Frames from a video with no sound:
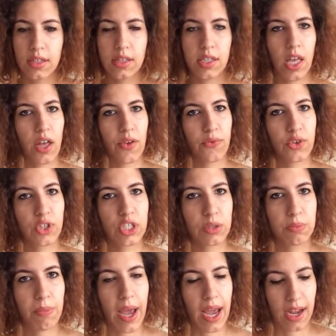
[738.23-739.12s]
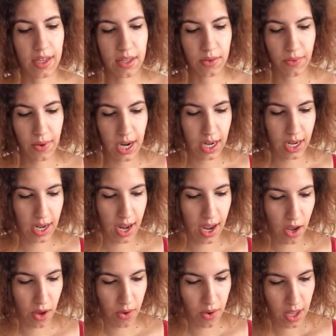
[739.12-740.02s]
self-respect right
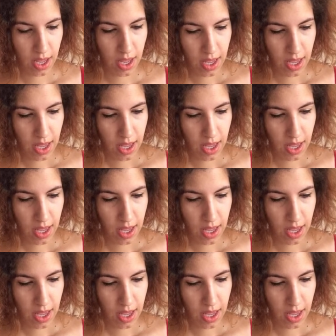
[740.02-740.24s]
now.